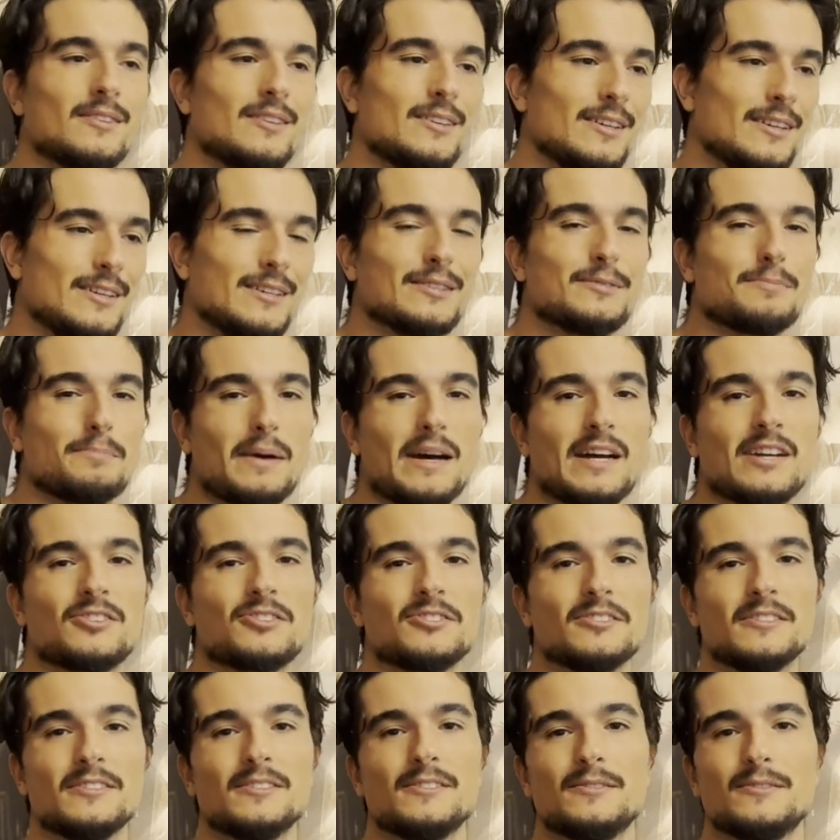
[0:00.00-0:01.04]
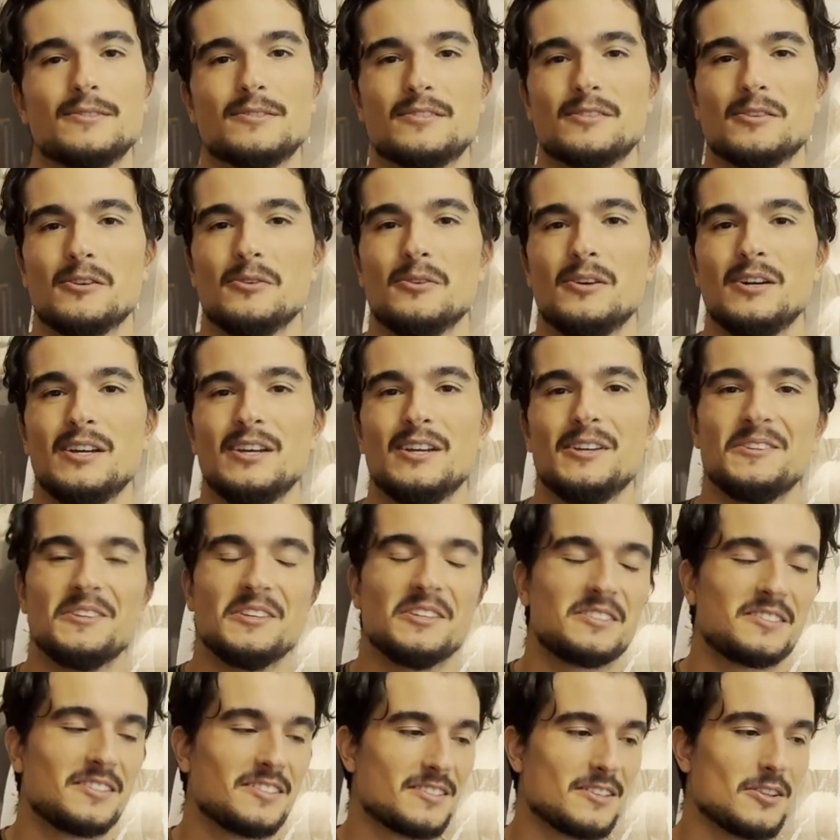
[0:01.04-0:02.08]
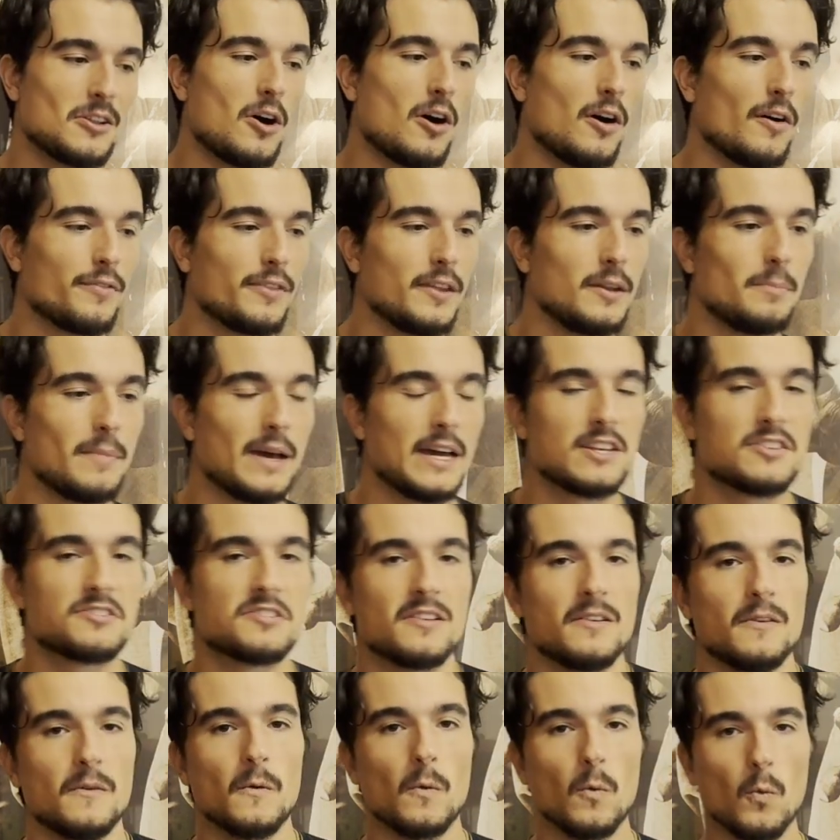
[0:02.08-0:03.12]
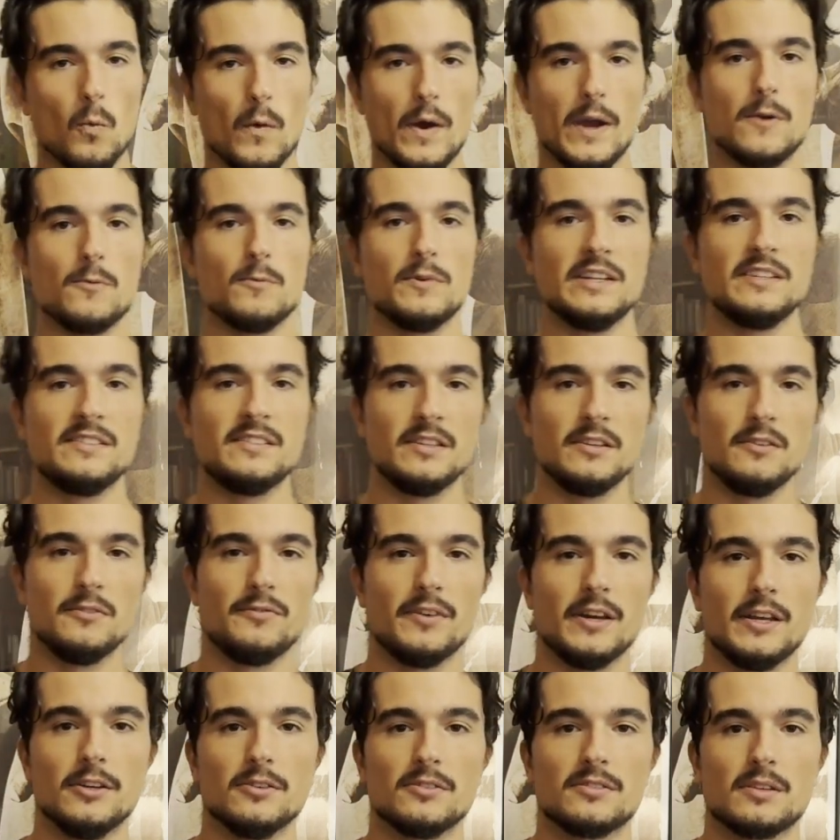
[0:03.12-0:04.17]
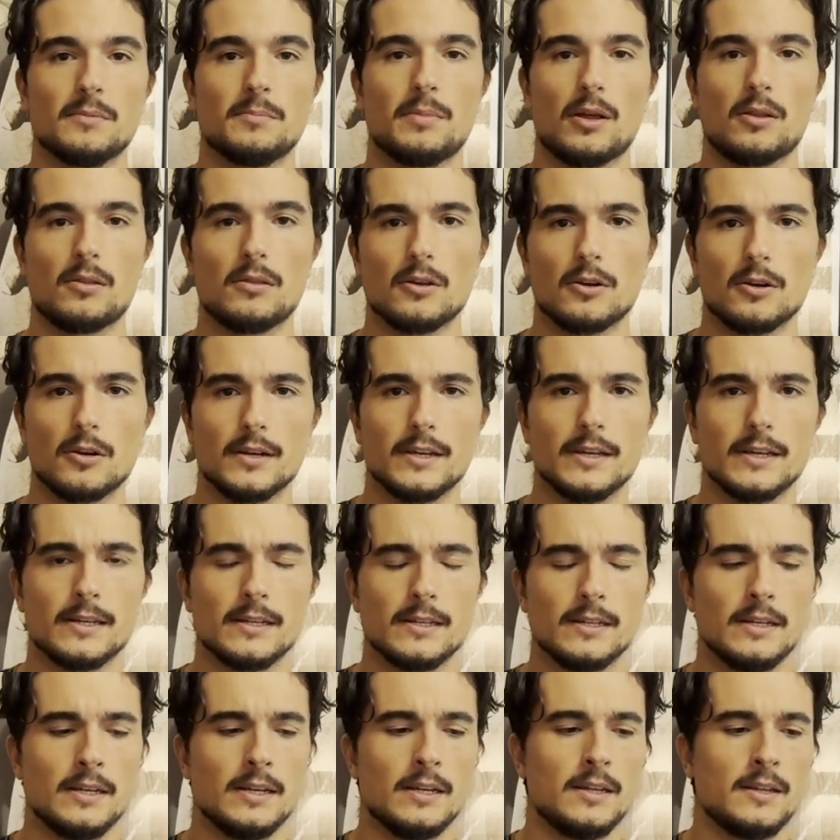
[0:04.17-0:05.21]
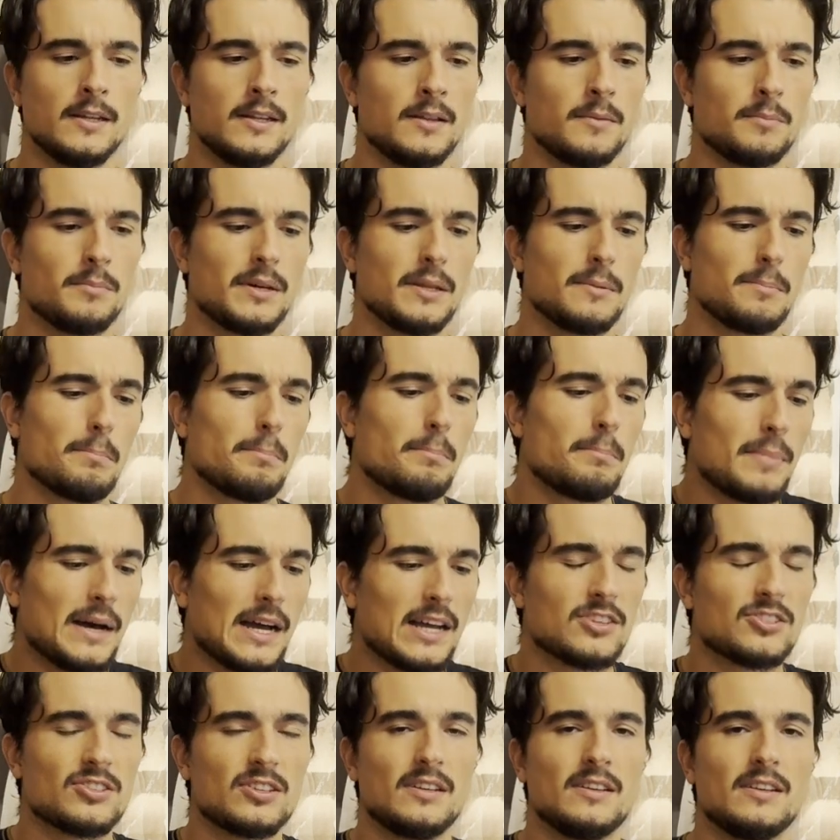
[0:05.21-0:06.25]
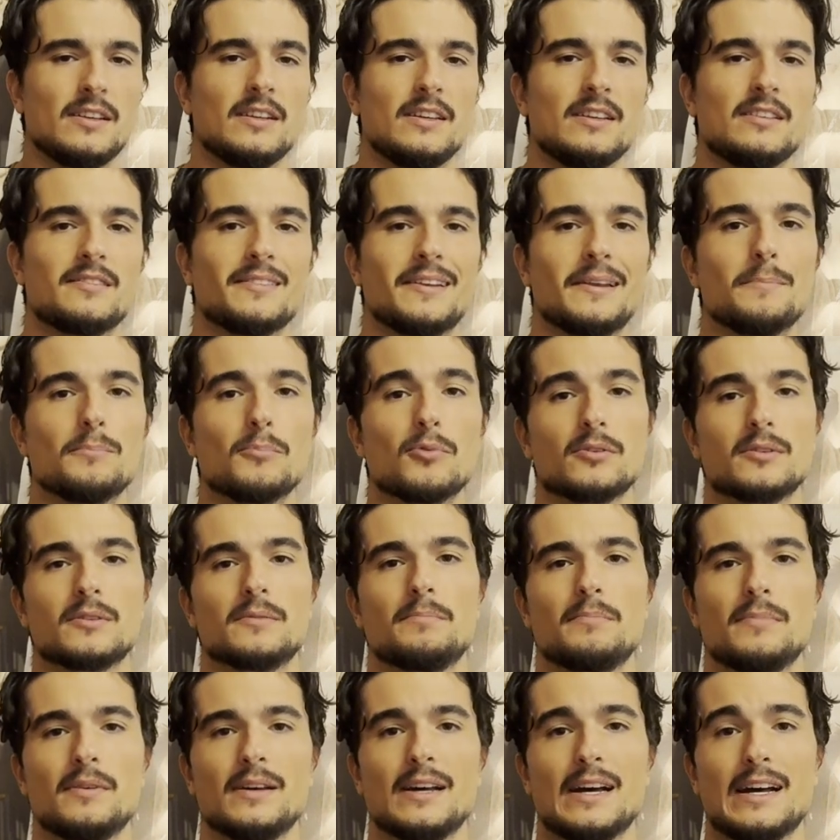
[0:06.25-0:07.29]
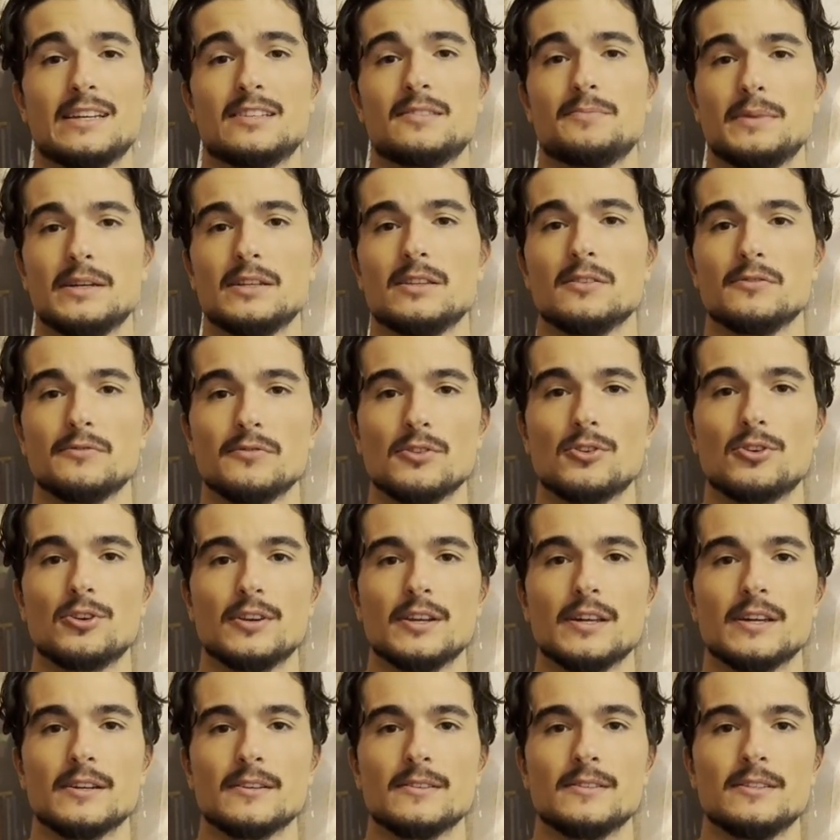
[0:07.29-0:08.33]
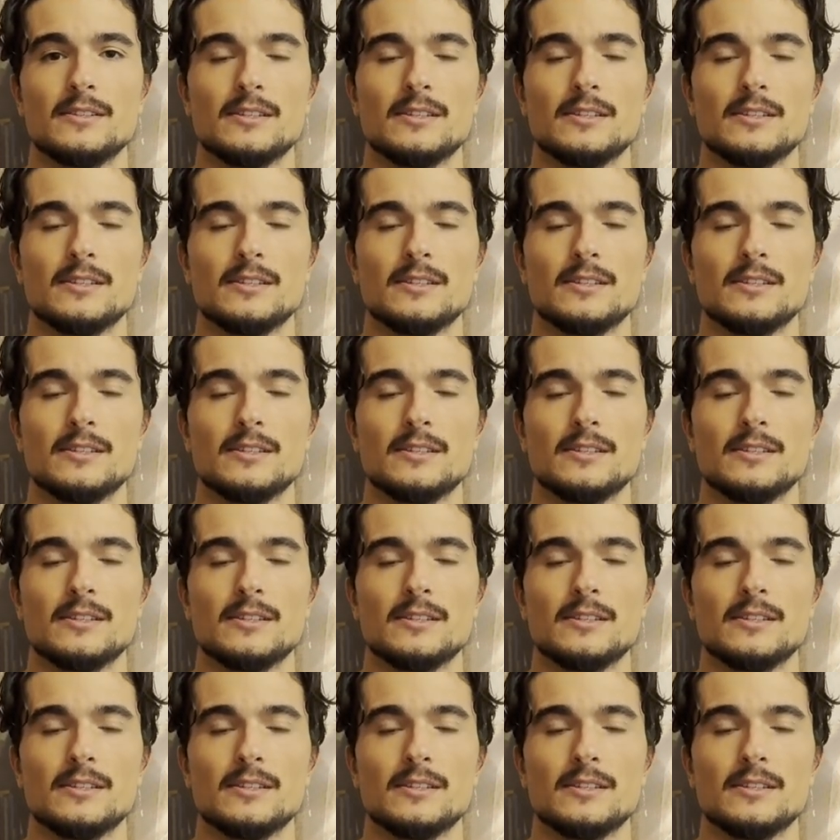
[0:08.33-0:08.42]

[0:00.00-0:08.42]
is passion. So this isn't often mentioned when we see videos about learning, but passion is an important aspect of learning.